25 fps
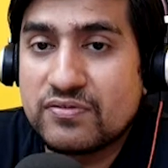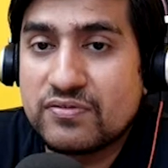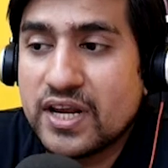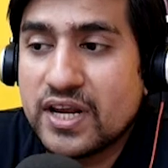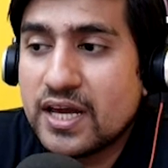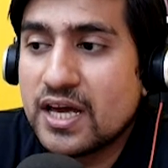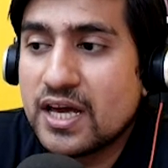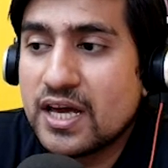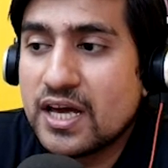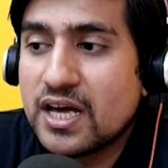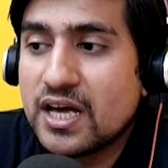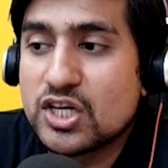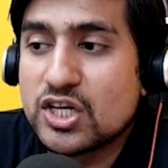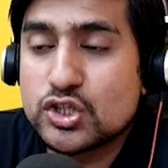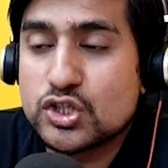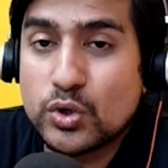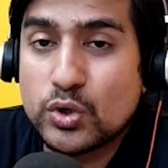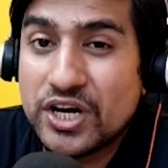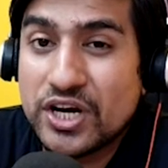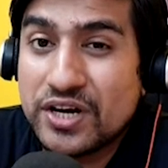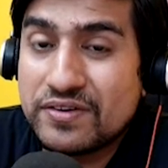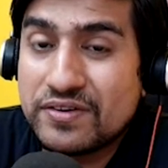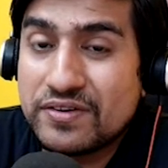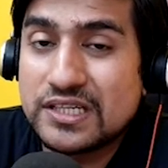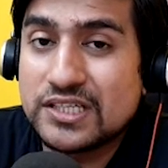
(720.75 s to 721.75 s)
free. So
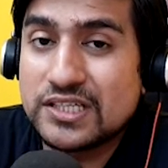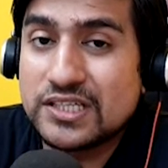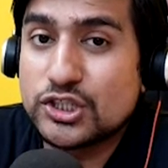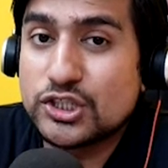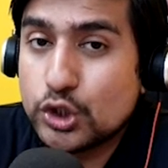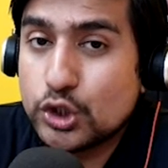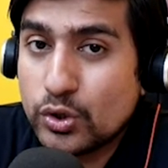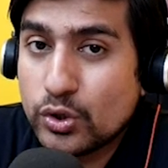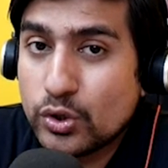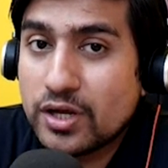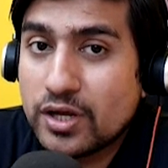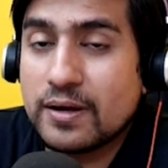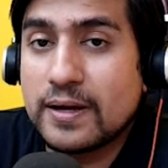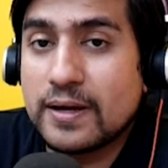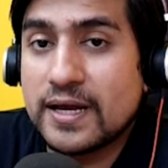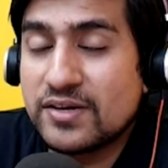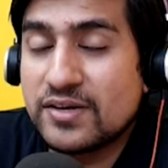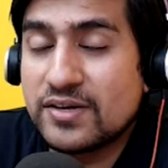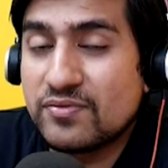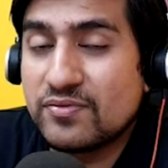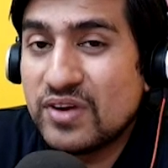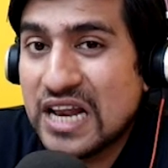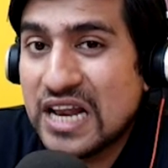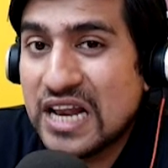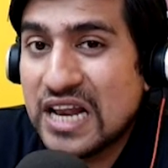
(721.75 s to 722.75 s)
it should
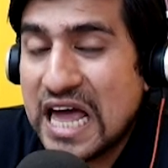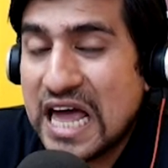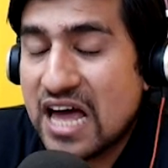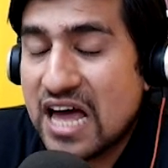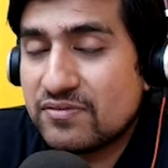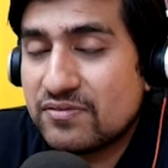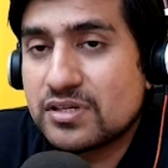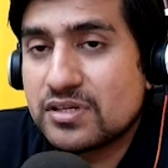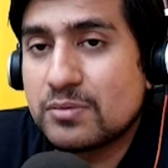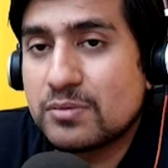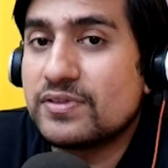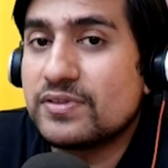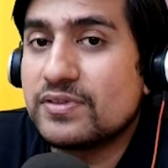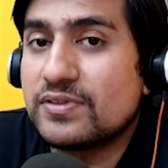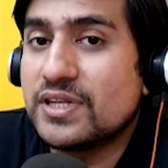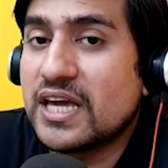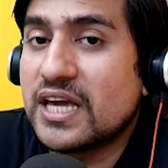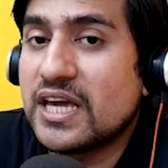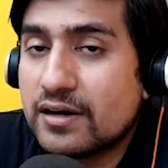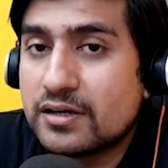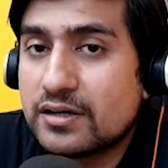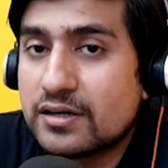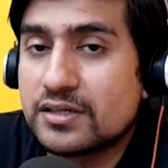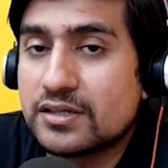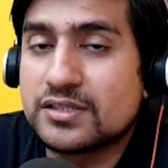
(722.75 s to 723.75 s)
it will have some of the
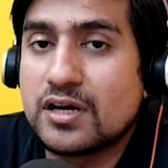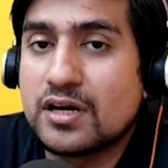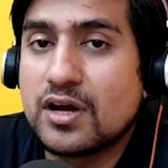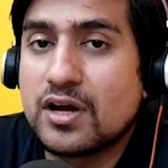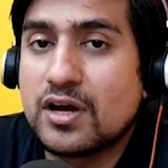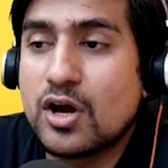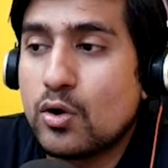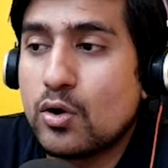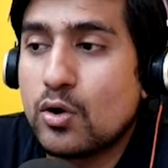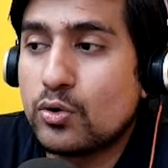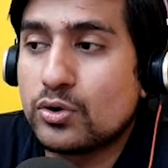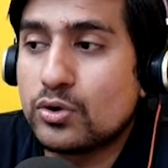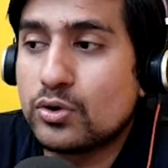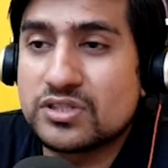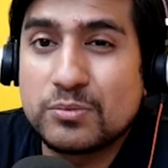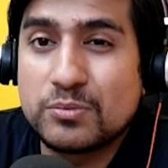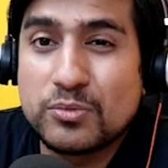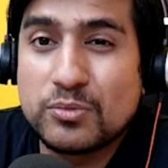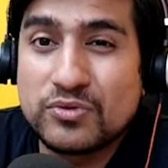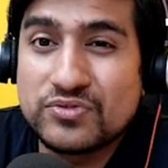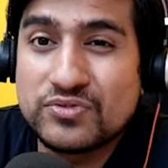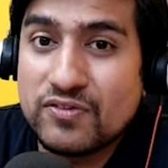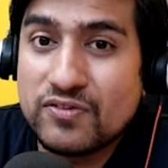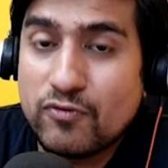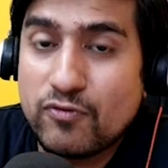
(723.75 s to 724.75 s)
errors or some
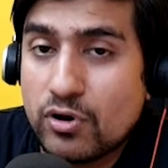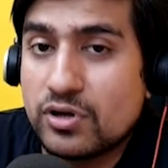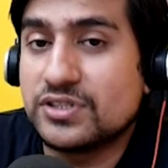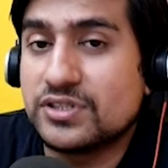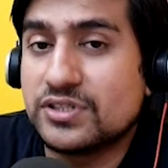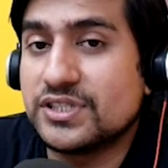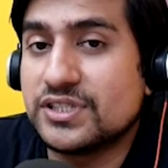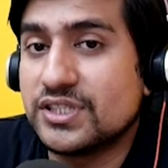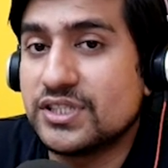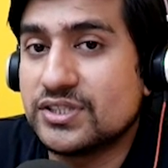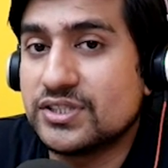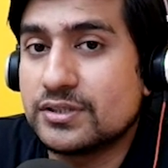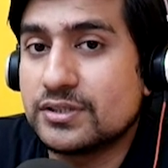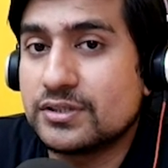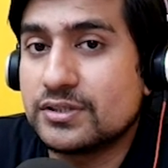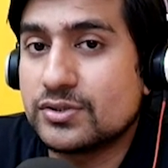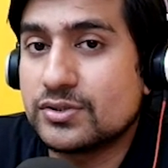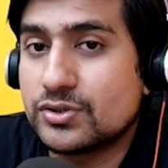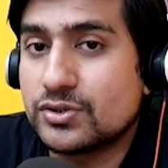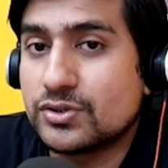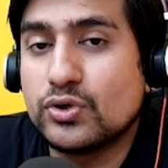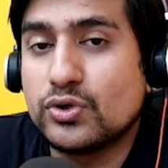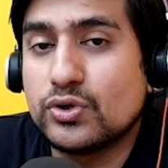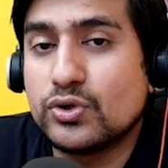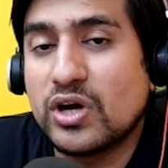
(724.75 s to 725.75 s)
of the fallacies,
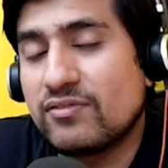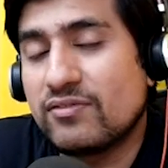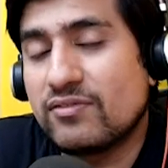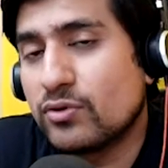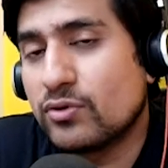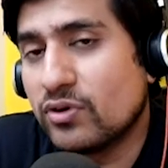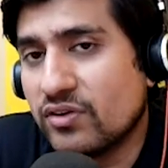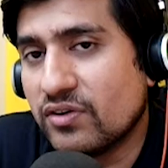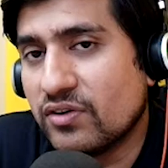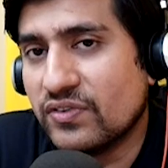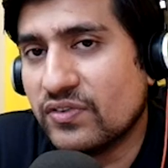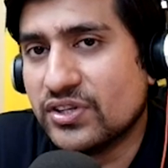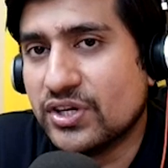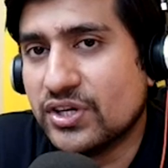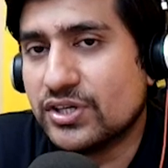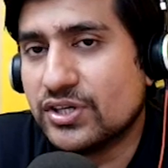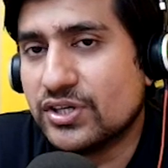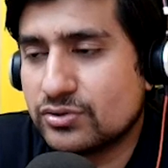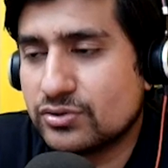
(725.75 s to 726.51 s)
so you have to live with it.